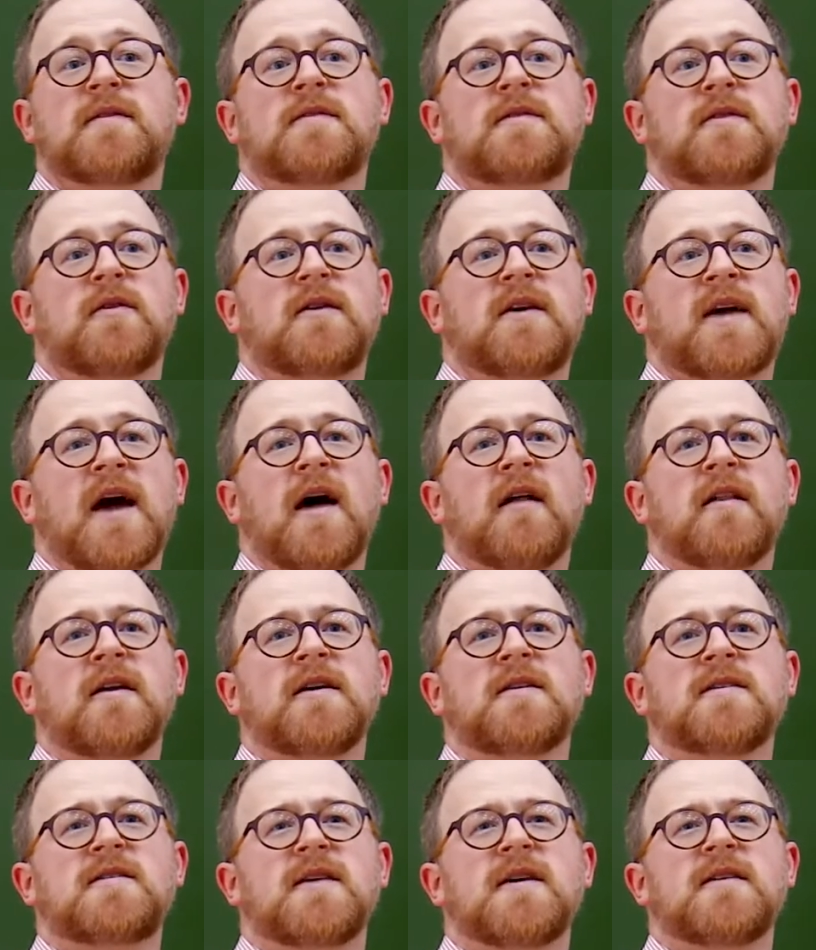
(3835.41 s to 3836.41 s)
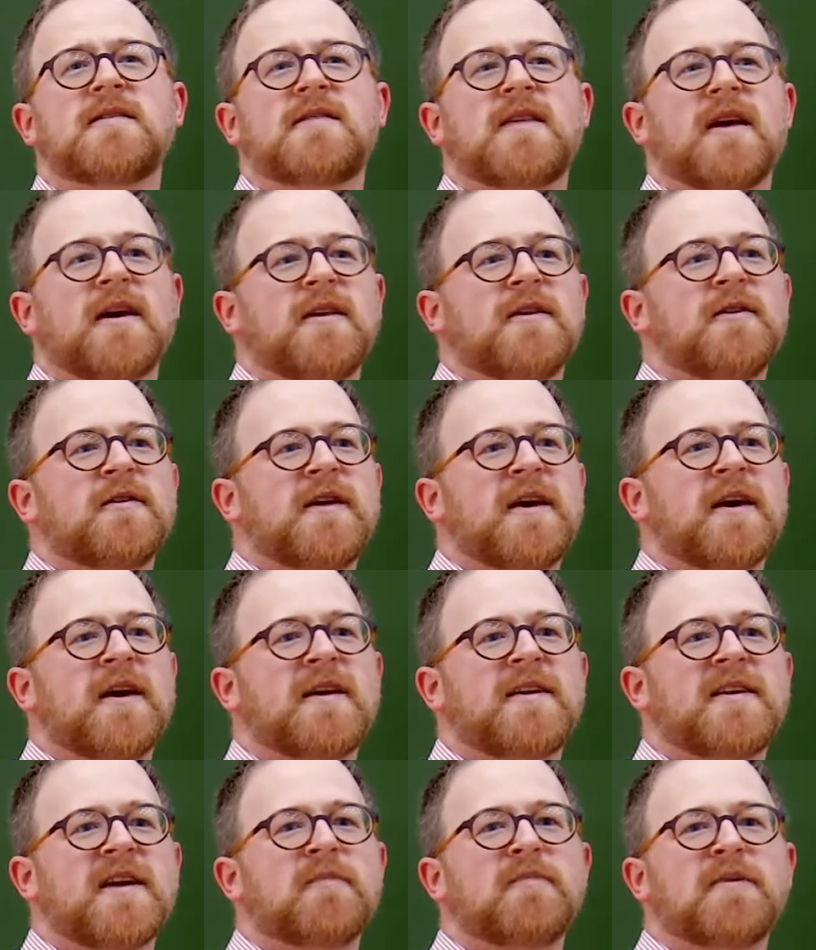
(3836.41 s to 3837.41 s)
So Cowling says that you
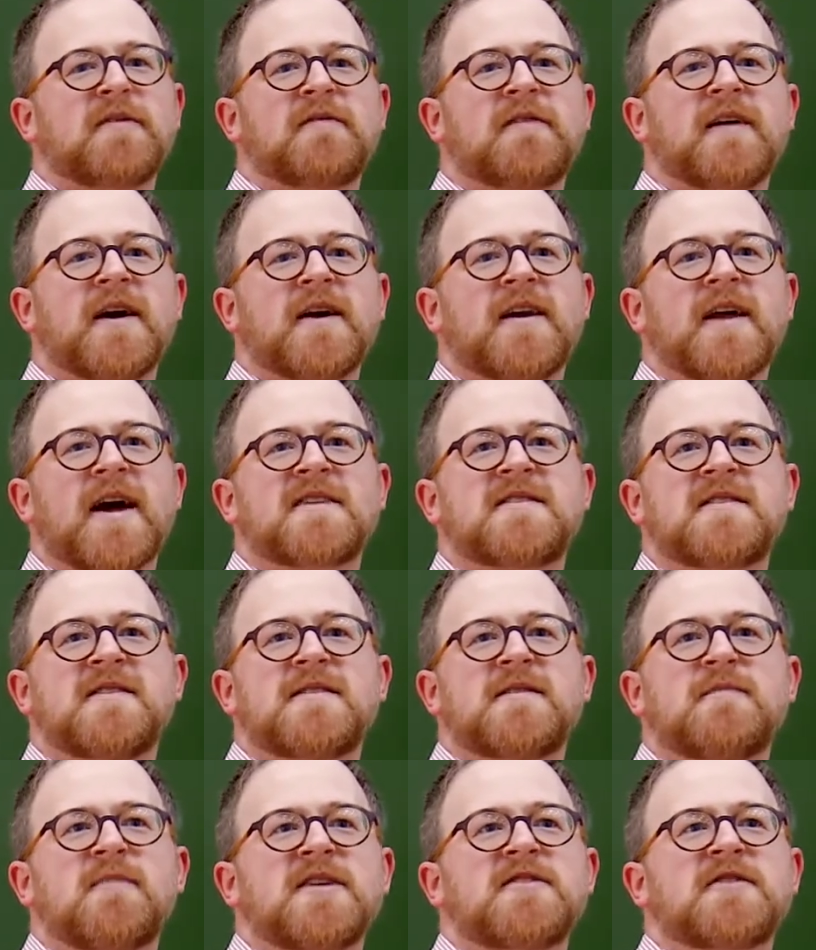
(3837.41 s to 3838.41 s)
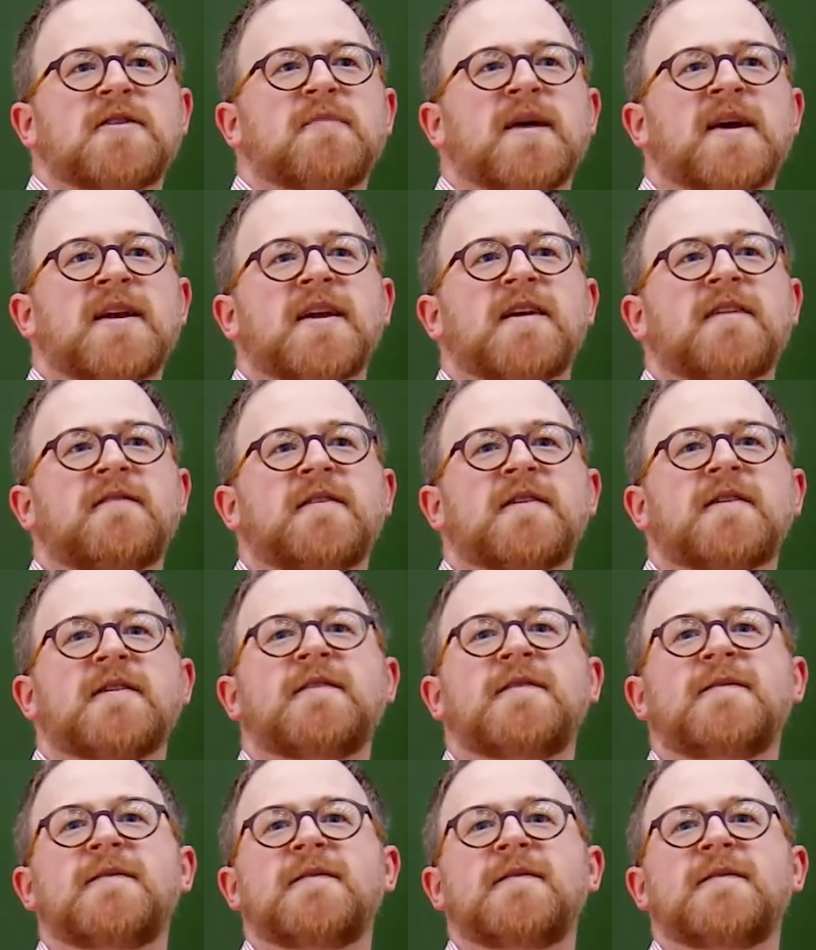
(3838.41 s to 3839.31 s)
can't amplify an axisymmetric magnetic field.